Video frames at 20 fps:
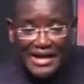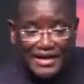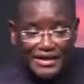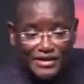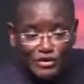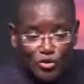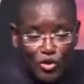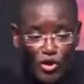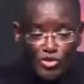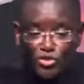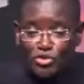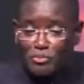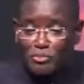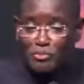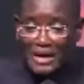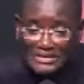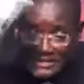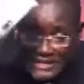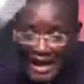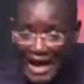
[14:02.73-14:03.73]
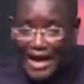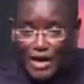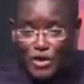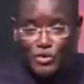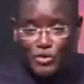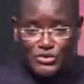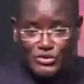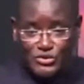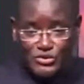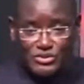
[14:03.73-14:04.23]
He's going to
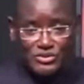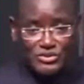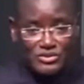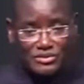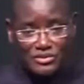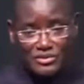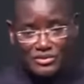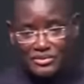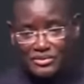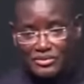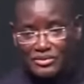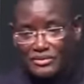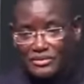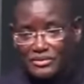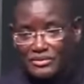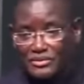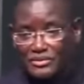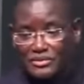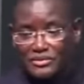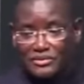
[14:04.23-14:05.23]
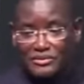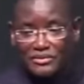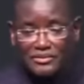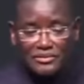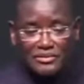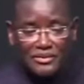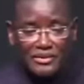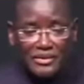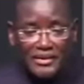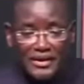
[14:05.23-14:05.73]
Machakos.
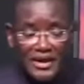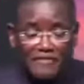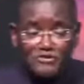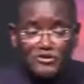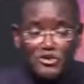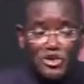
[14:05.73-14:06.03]
If